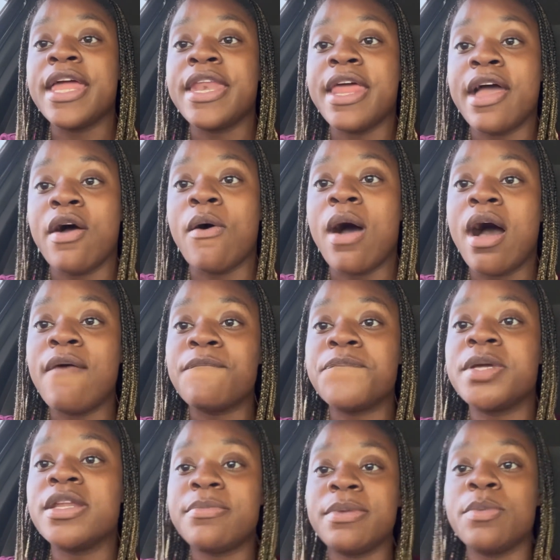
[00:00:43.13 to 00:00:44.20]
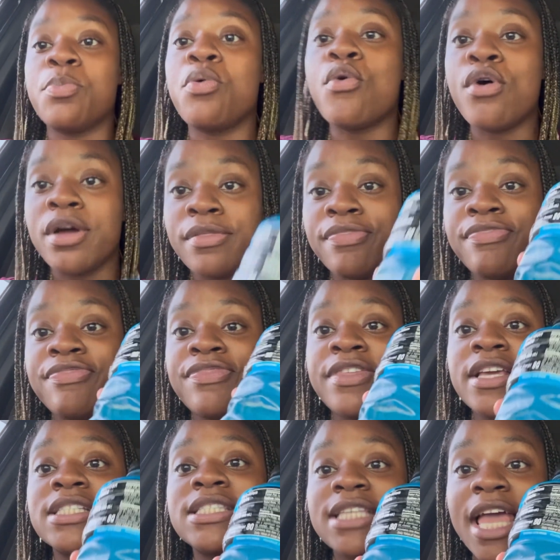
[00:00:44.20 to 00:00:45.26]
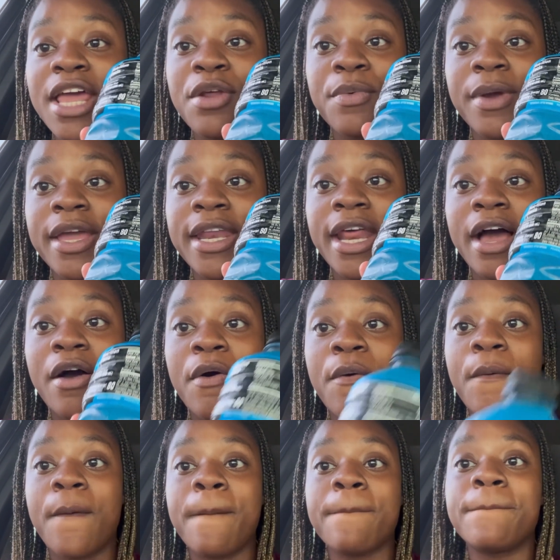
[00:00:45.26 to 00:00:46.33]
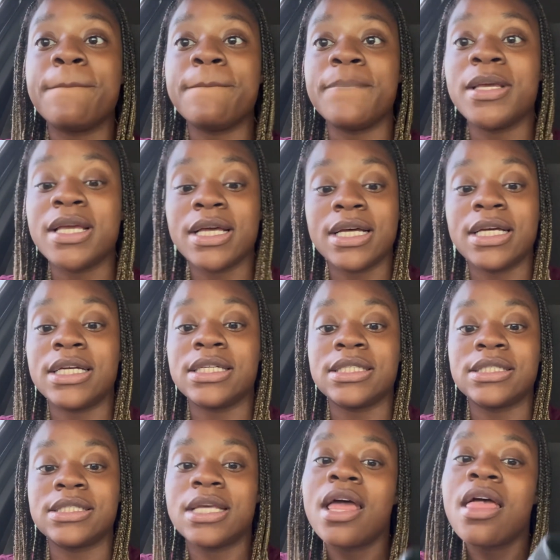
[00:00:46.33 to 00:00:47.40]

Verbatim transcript: Now, I'm finna be pouring this Gatorade out because,